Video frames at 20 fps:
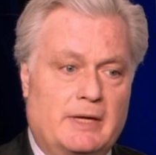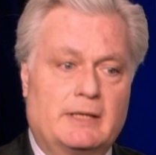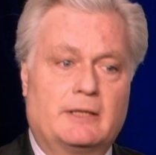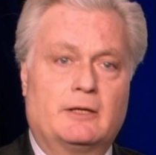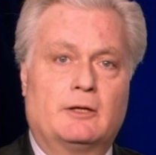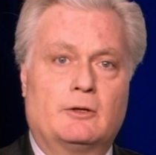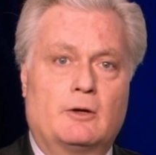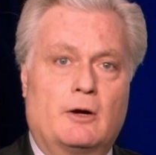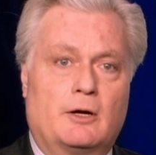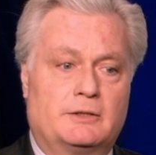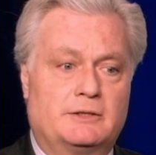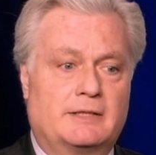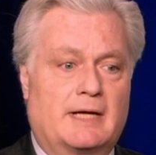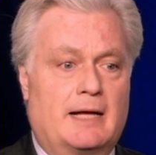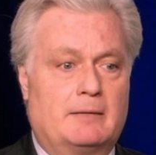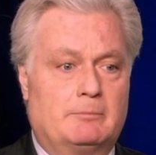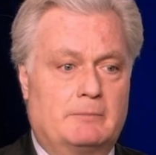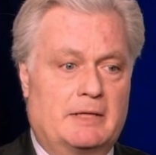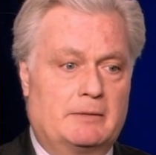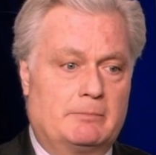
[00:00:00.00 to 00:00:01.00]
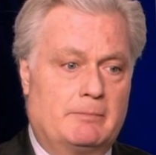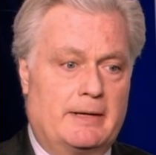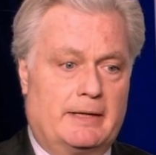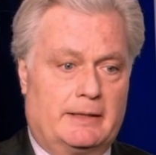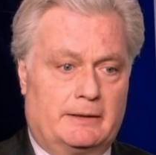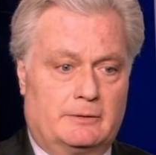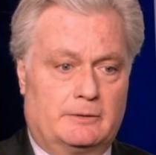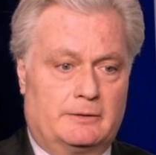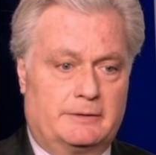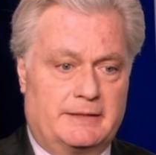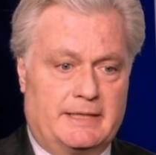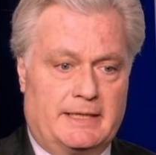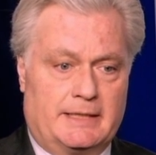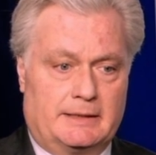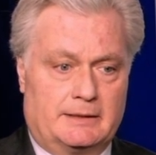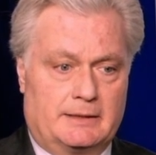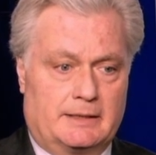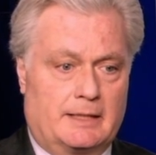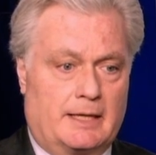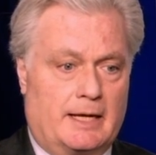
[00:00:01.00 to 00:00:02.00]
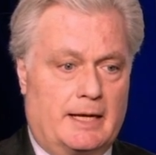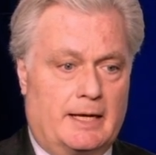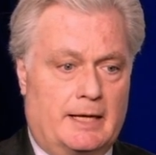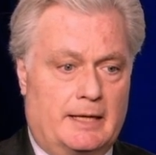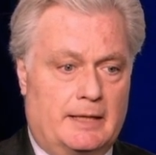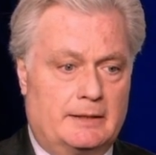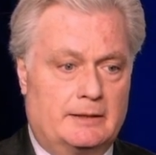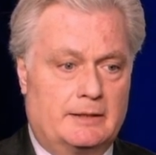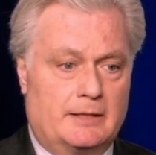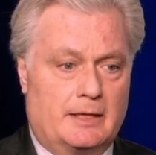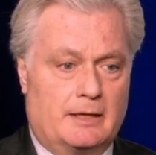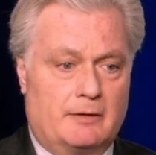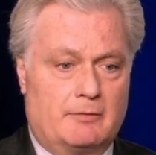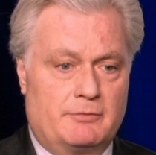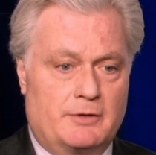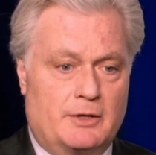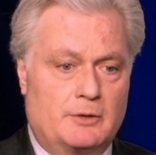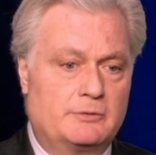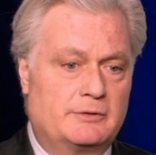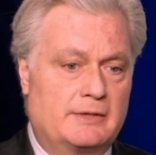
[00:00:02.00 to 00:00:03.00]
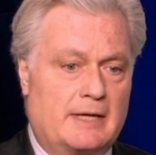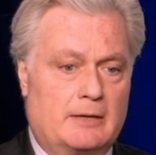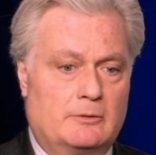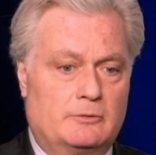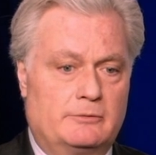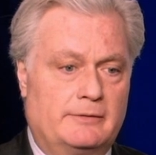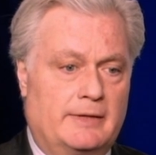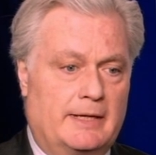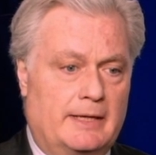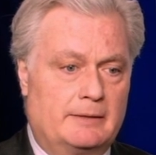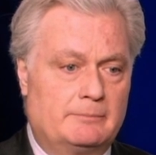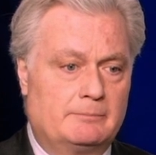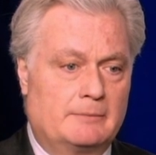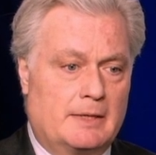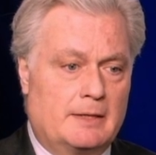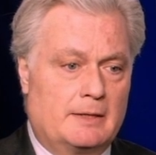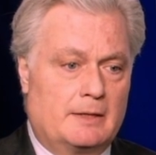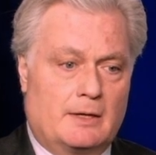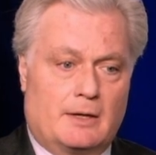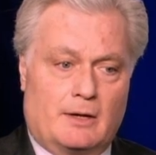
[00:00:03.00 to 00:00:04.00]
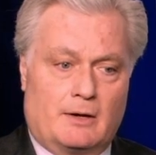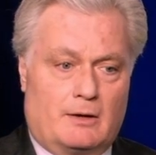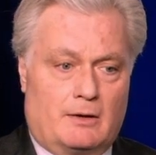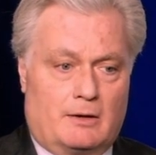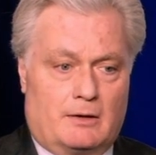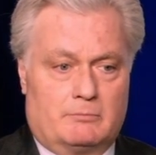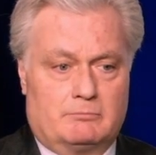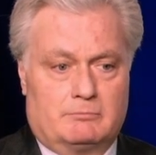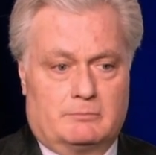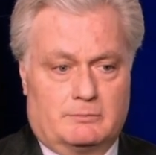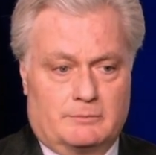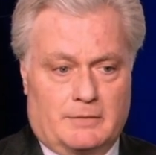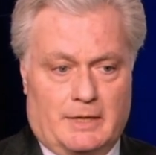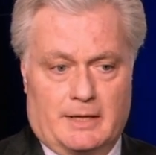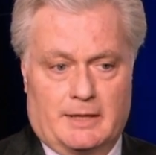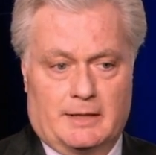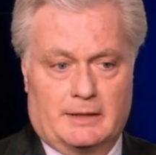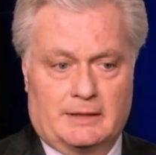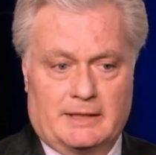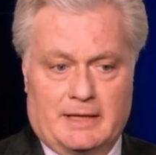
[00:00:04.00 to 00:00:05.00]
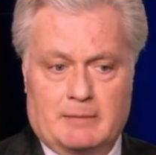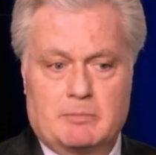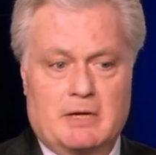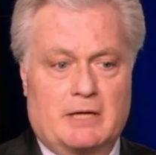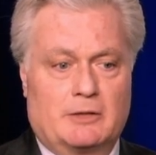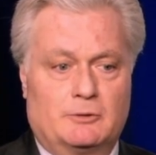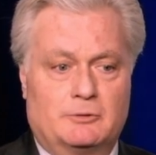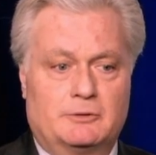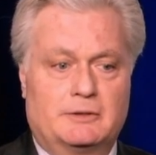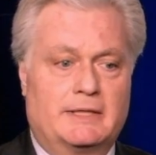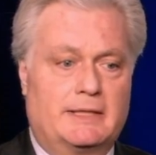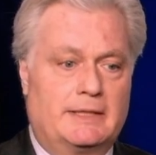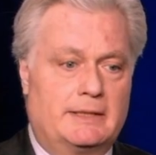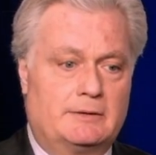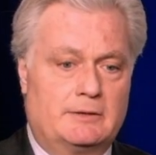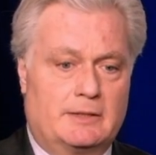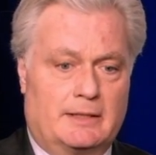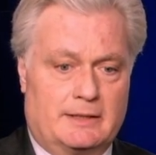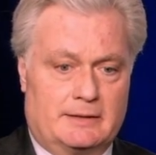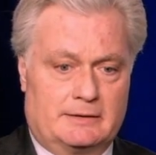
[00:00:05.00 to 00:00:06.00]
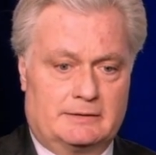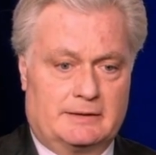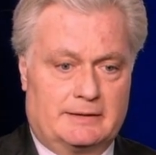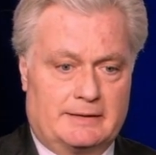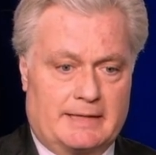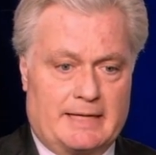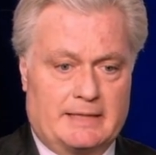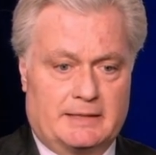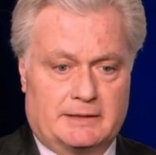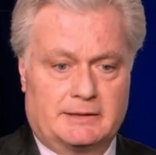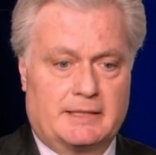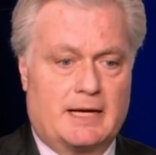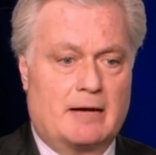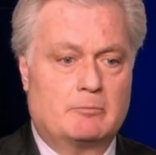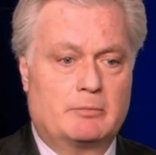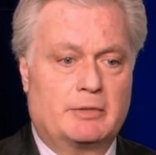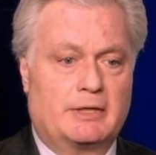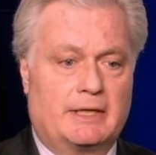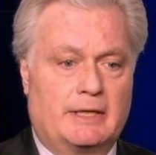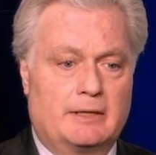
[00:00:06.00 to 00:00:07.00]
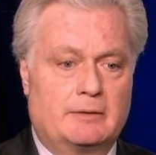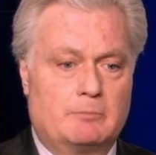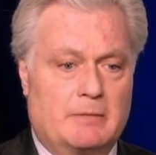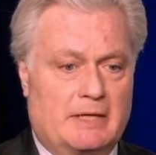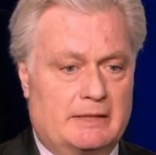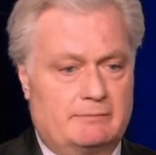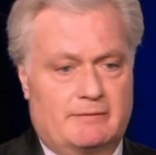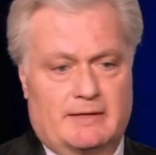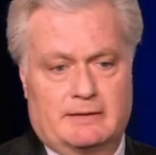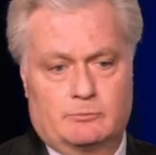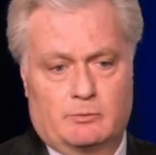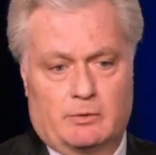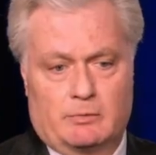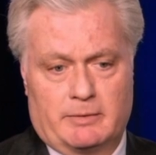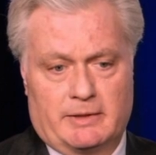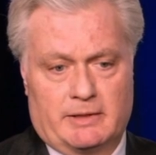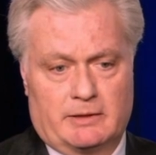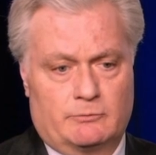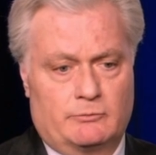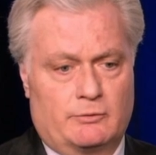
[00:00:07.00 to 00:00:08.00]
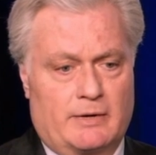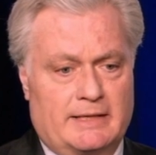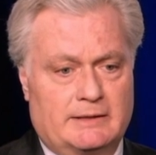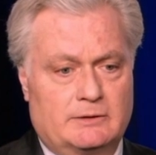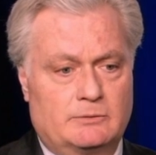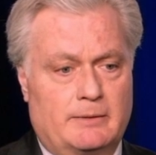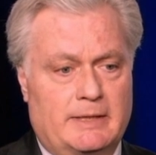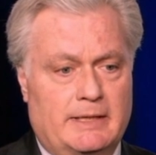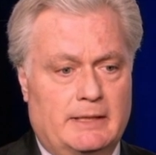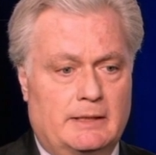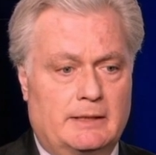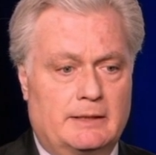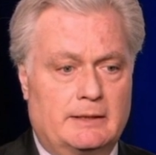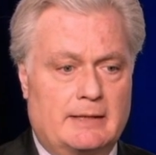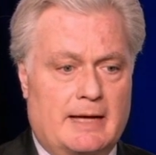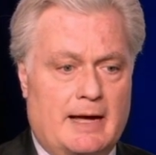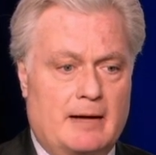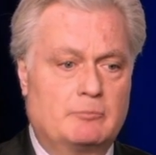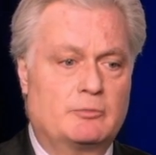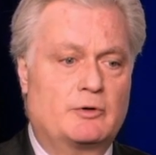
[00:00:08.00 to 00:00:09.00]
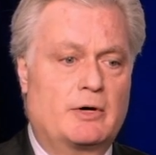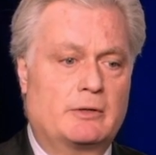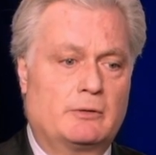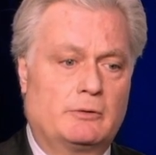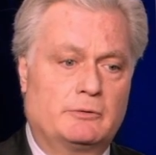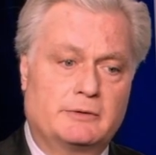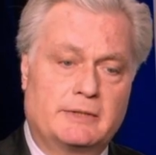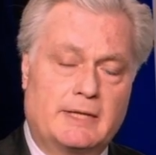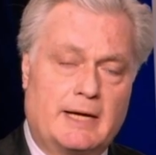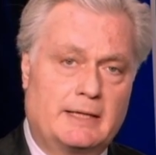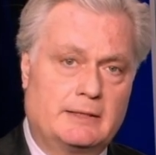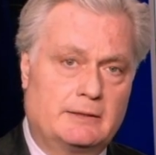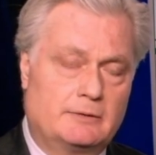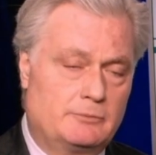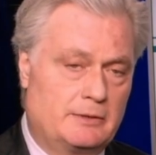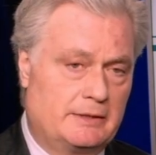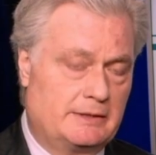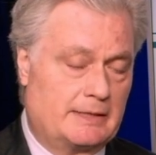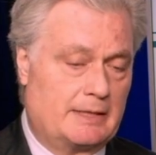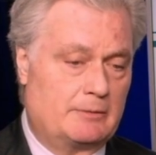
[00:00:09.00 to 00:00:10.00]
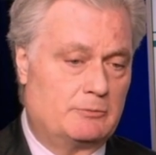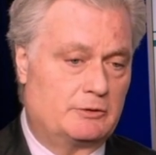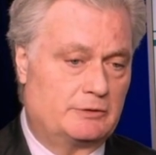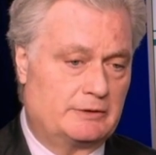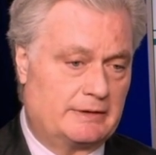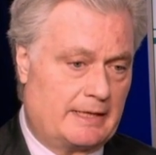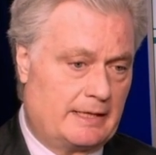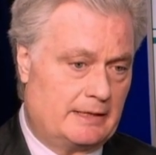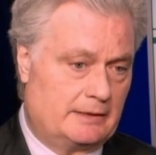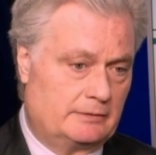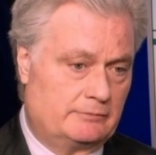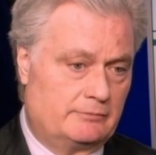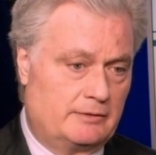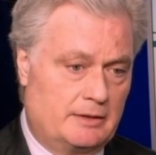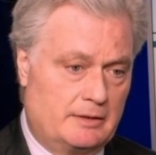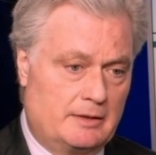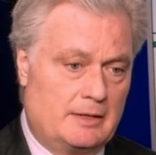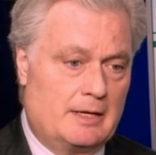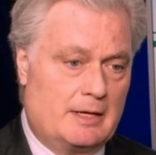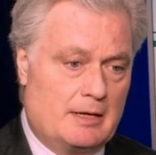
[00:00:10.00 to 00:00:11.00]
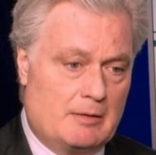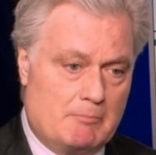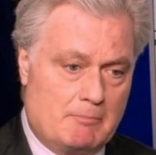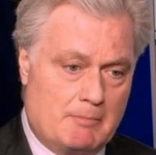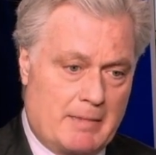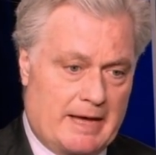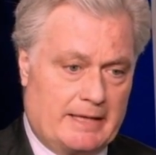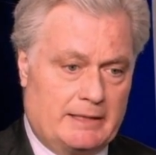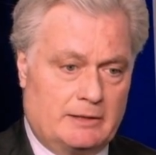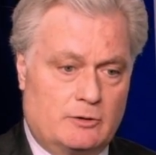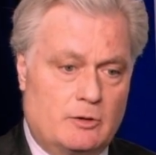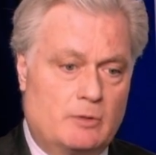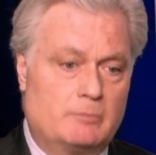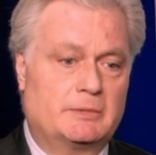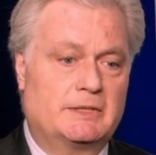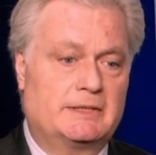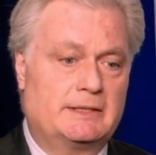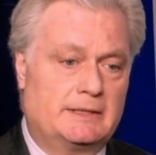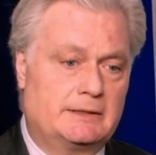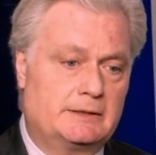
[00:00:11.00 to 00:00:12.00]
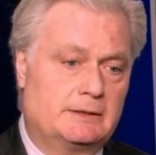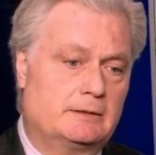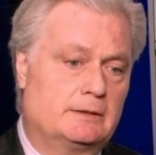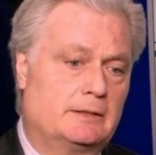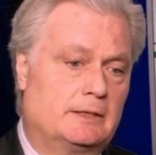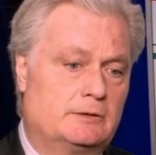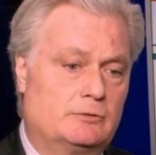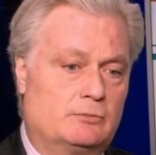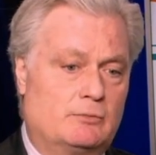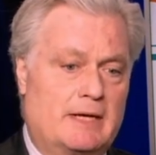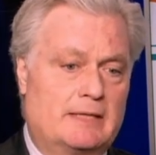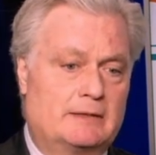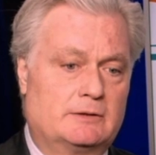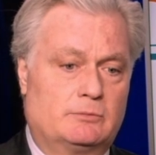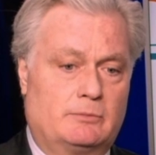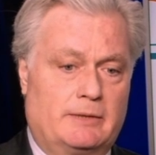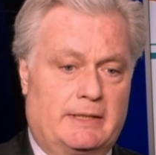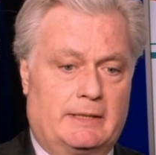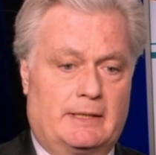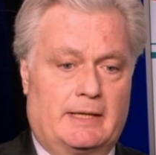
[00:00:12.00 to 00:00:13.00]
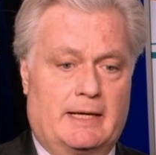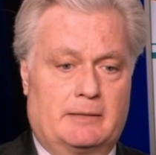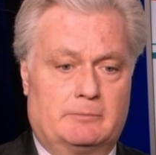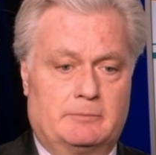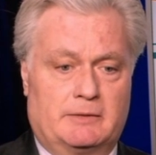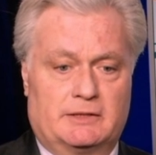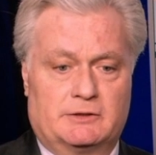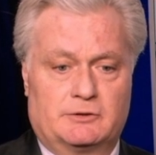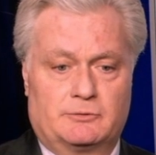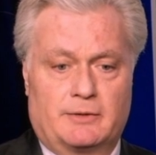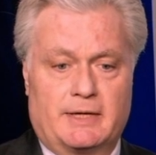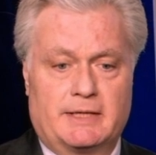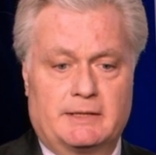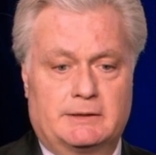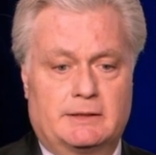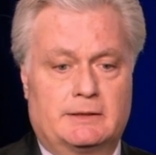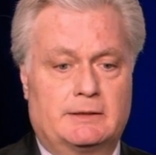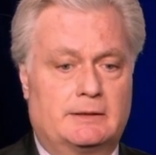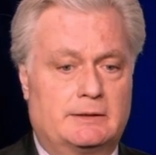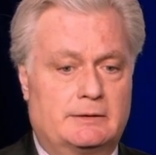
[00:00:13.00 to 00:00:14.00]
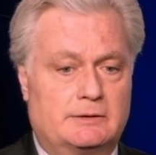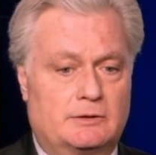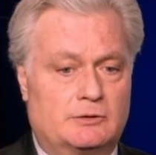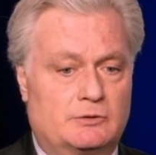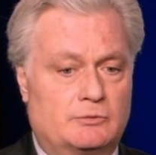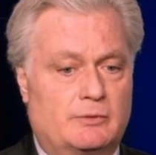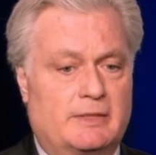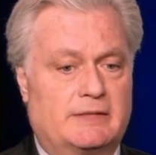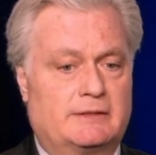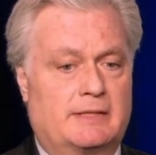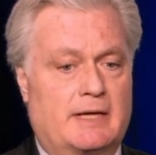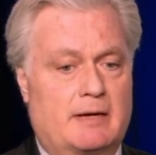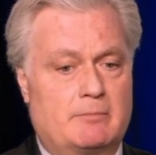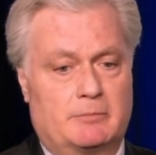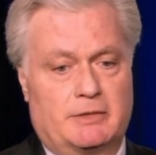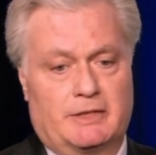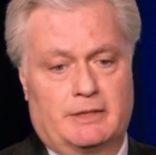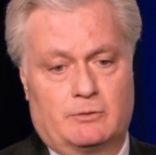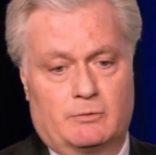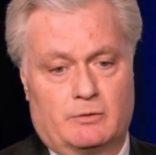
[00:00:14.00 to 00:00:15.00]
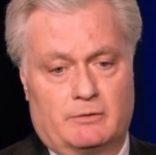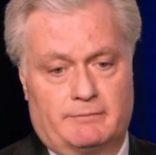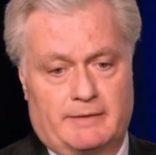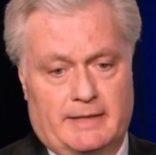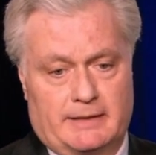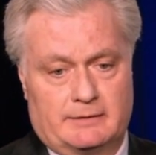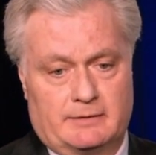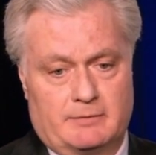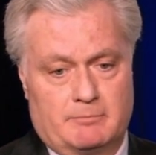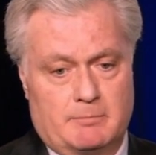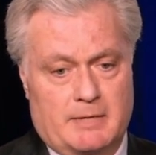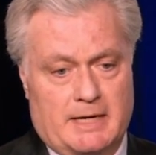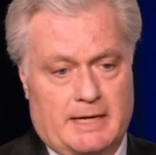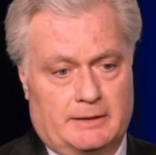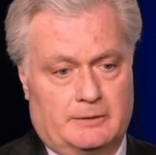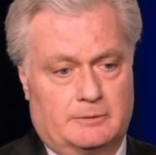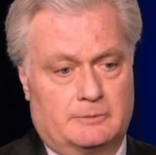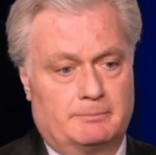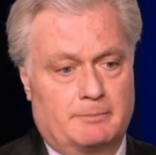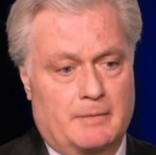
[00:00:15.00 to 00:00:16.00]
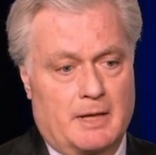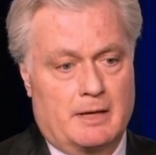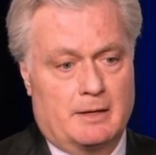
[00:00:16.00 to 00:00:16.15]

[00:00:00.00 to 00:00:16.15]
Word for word: really a large unmet medical need, and those out there are Glepaglutide, it's a Danish company, but that will be twice weekly. Apraglutide, which I would say is the main competition, it's once weekly administration. It's a Swiss company called VectivBio.